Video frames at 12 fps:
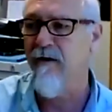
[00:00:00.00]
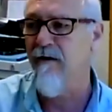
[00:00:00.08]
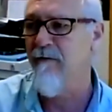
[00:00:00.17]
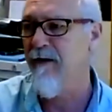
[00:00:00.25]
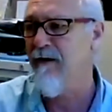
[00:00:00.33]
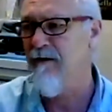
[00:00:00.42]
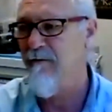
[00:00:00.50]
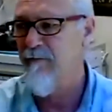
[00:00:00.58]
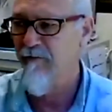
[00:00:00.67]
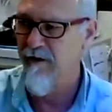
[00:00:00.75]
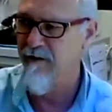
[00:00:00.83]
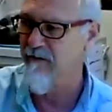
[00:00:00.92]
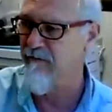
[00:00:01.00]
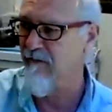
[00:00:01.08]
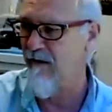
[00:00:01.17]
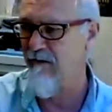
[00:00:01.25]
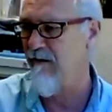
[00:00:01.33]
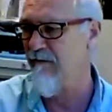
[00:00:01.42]
I mean, in the professional
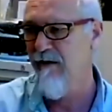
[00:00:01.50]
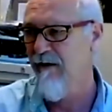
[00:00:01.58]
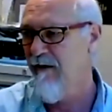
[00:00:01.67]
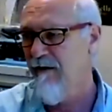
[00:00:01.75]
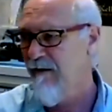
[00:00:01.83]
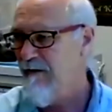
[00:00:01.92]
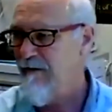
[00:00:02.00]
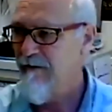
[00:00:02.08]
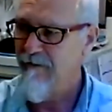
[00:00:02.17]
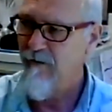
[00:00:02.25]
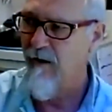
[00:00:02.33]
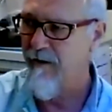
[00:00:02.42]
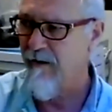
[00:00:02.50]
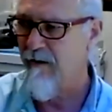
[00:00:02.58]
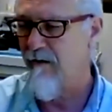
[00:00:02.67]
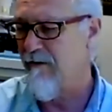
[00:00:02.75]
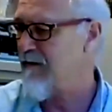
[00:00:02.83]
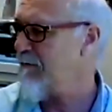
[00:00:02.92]
area, you either
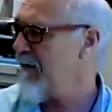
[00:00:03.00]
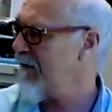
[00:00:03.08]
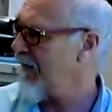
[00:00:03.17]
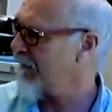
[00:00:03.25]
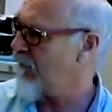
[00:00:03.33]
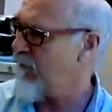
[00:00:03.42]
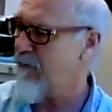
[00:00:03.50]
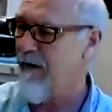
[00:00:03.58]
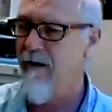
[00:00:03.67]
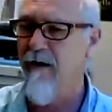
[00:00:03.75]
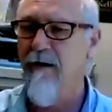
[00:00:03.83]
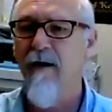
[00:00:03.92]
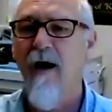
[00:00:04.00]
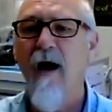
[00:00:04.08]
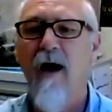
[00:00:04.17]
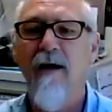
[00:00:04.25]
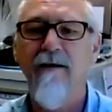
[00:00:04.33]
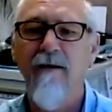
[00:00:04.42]
got somebody down the hallway you can go and
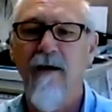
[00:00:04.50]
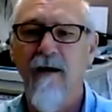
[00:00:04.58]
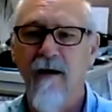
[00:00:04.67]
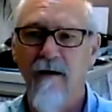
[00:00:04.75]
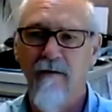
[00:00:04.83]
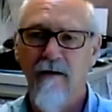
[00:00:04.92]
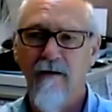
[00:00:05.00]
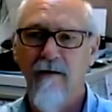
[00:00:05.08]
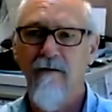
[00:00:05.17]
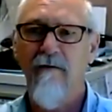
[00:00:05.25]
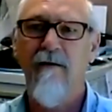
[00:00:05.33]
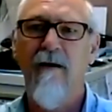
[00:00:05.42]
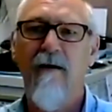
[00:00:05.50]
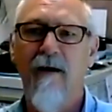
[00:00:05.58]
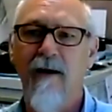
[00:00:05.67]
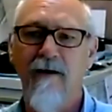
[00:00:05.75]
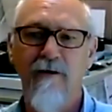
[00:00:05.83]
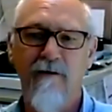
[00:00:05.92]
ask. They're not going
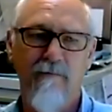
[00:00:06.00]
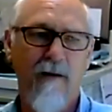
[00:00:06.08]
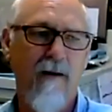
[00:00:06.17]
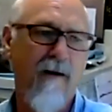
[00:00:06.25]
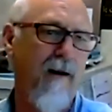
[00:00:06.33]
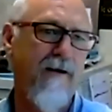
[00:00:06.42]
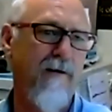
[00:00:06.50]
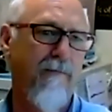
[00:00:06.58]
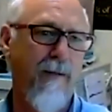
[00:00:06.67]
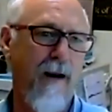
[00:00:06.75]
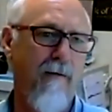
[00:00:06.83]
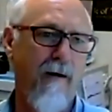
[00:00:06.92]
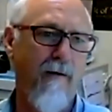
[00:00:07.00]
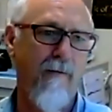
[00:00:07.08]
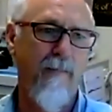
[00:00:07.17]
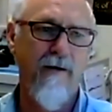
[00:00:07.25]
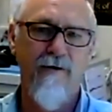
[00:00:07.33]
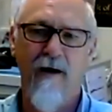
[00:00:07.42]
to let you play around with
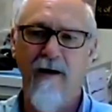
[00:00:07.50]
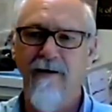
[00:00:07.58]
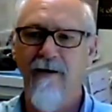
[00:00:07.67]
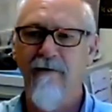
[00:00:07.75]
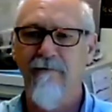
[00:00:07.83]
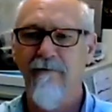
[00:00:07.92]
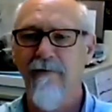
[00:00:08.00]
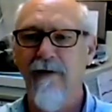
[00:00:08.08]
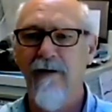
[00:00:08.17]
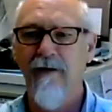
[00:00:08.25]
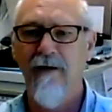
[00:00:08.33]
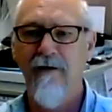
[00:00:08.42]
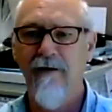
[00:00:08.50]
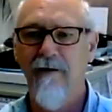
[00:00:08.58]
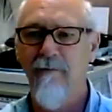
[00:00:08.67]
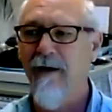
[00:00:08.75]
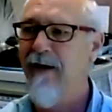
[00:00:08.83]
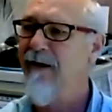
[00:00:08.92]
big trains and
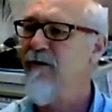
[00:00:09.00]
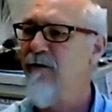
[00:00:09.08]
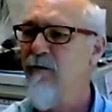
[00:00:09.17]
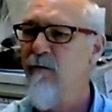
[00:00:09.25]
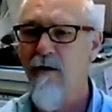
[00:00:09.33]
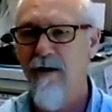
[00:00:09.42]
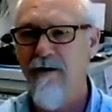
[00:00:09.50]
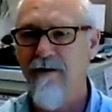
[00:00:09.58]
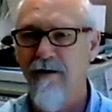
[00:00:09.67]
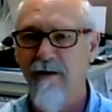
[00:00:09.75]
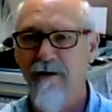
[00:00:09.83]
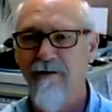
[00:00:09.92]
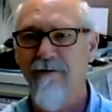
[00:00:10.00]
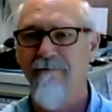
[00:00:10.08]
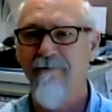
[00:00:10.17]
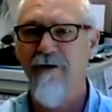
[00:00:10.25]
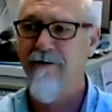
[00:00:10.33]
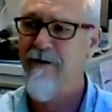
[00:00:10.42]
big electrical wires unless you
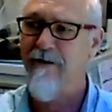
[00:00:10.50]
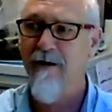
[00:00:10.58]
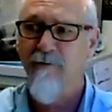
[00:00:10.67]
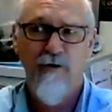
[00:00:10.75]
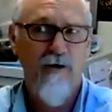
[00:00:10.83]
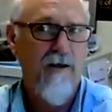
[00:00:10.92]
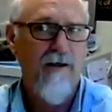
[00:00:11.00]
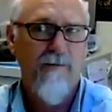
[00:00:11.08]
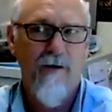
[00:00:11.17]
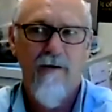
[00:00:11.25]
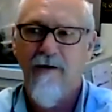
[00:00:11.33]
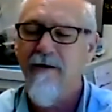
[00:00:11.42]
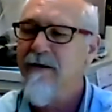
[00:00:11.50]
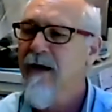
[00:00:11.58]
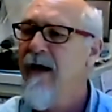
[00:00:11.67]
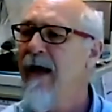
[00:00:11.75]
check, double check. Let's be honest.